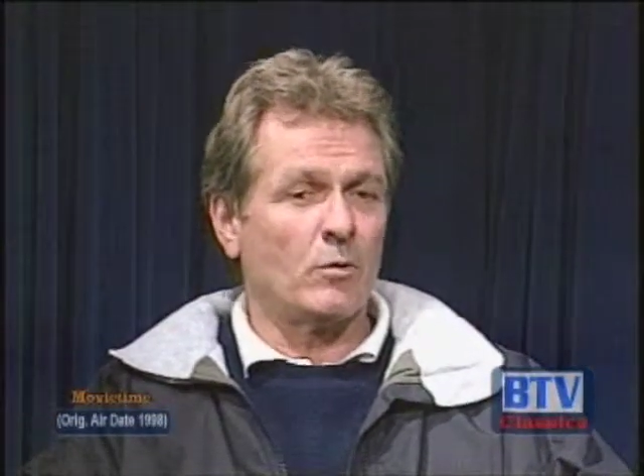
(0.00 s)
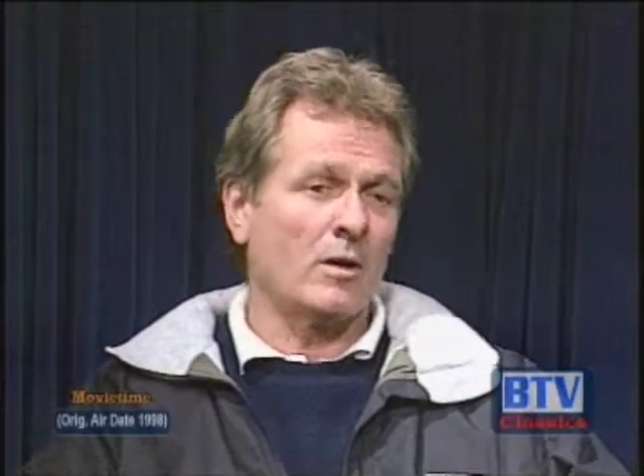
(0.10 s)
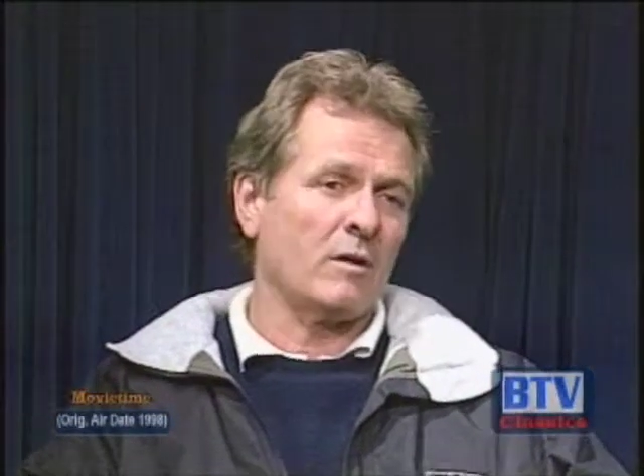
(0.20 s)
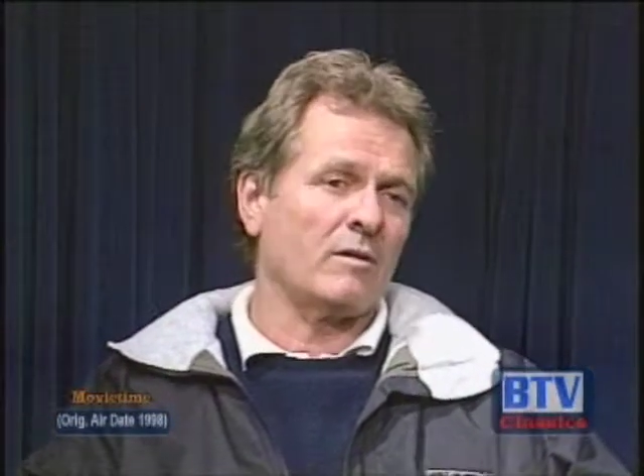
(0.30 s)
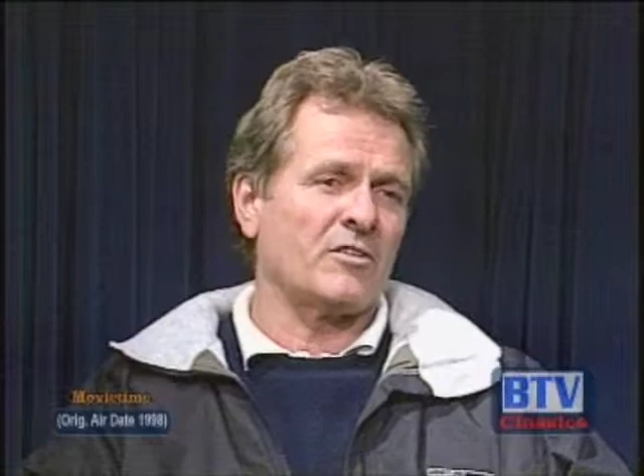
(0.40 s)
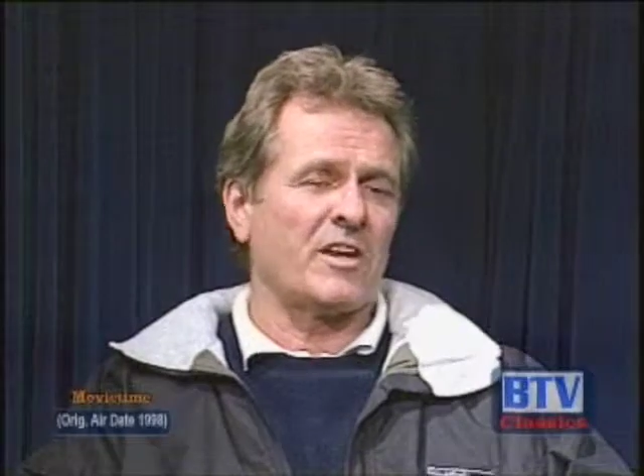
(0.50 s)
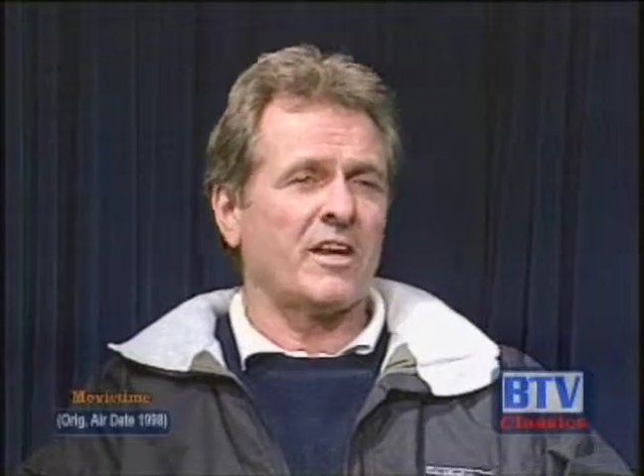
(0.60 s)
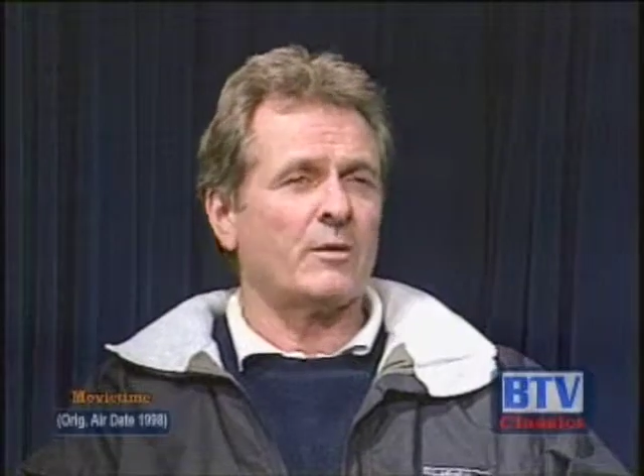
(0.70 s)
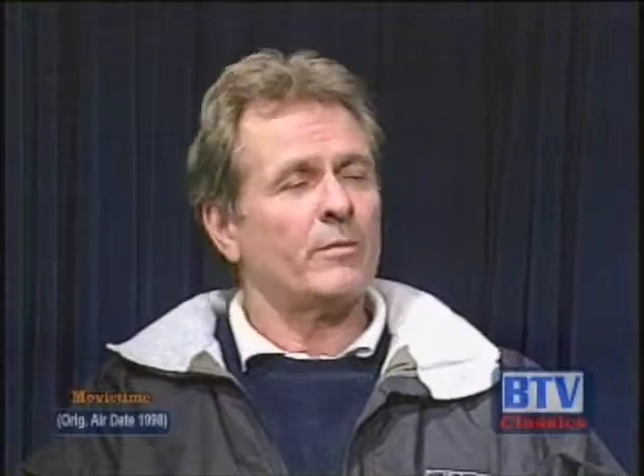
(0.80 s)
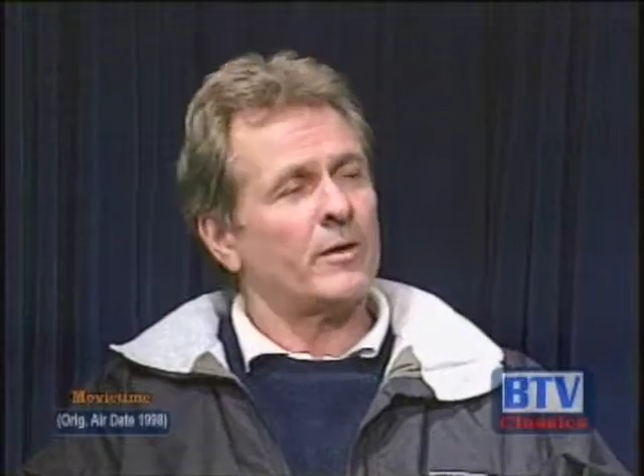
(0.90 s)
"Well, unless I
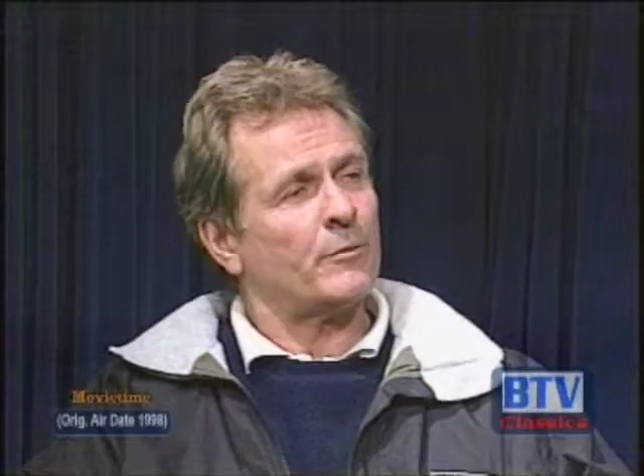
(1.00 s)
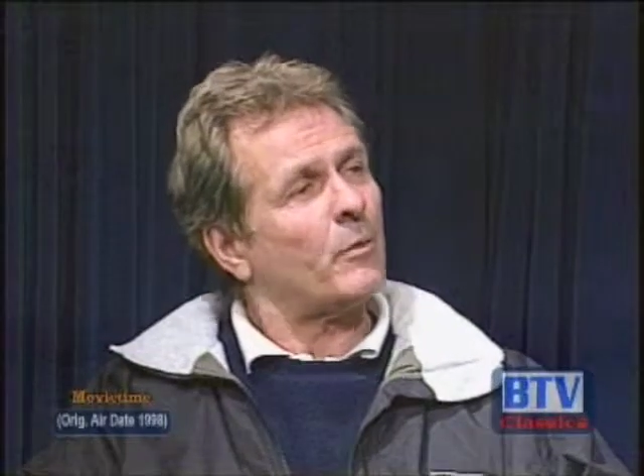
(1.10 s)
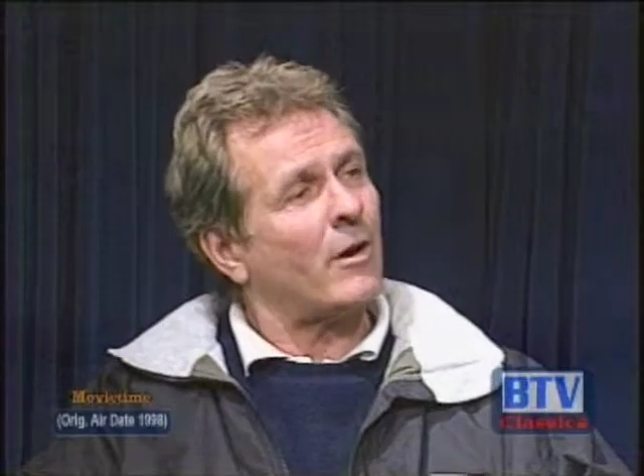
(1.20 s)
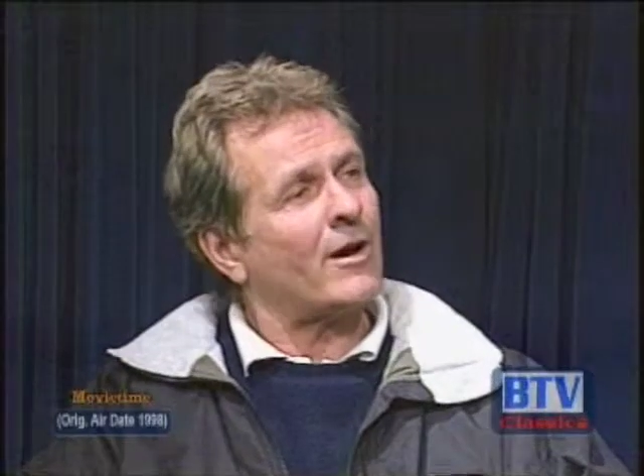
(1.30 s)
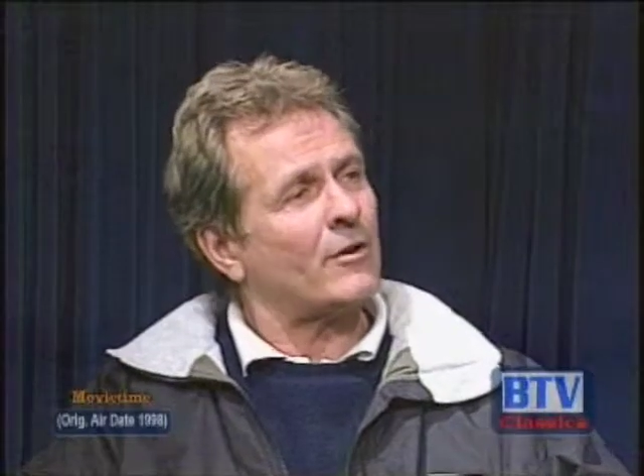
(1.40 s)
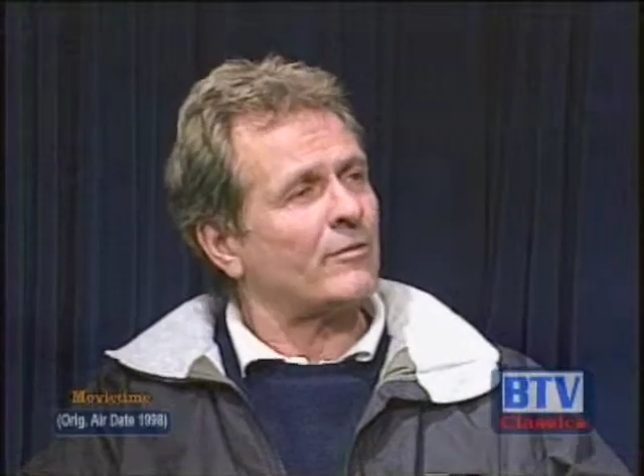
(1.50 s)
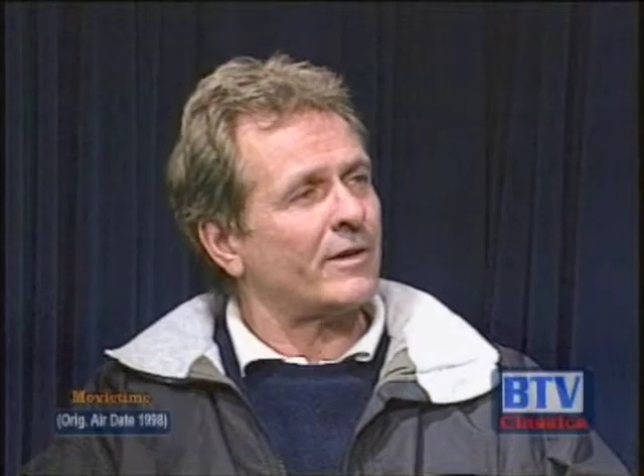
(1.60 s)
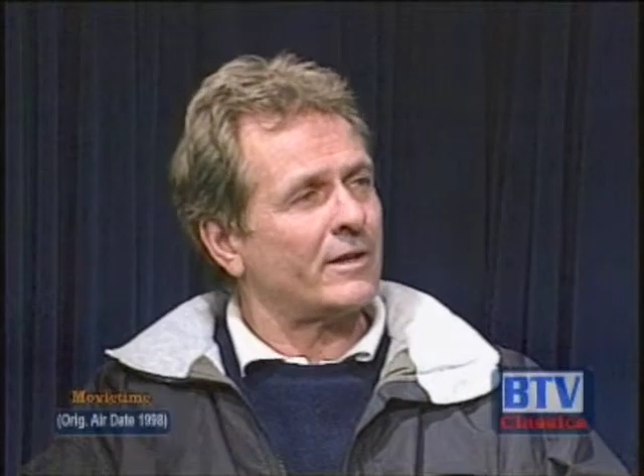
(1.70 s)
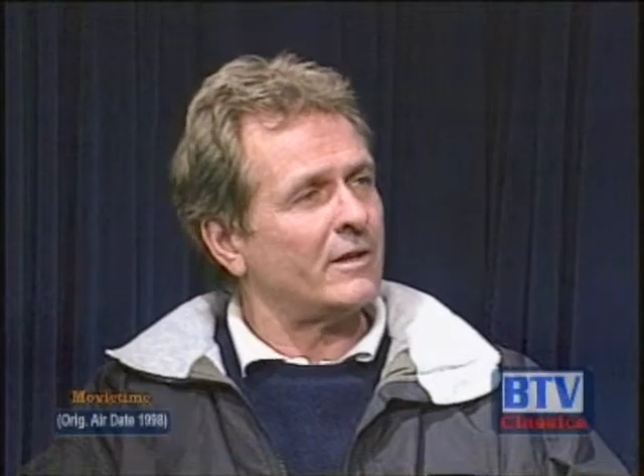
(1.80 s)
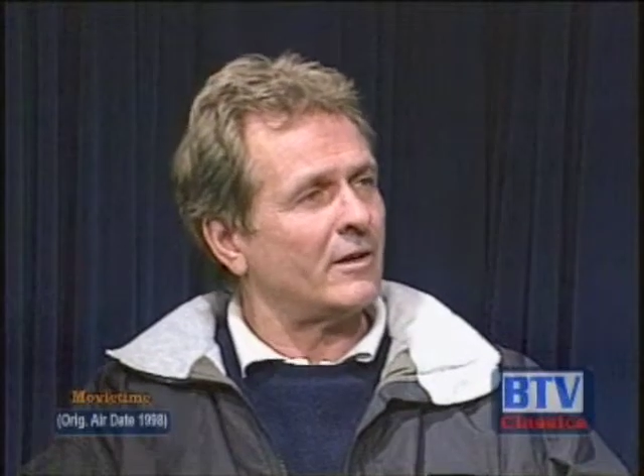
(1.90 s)
get a better part, or if
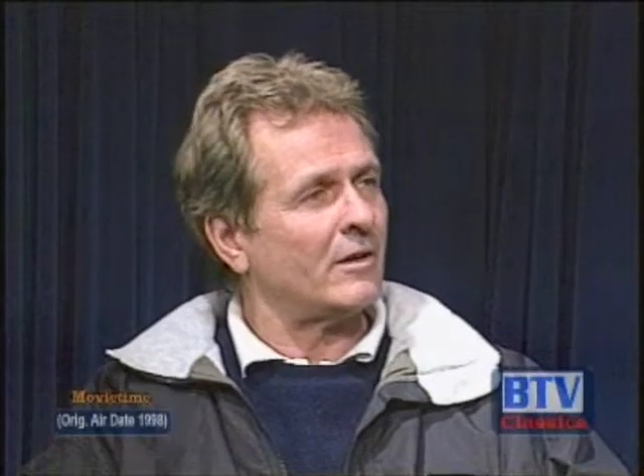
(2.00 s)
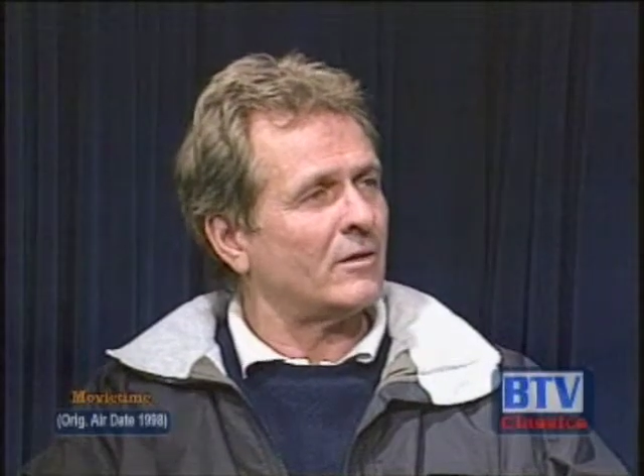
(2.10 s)
I, you know."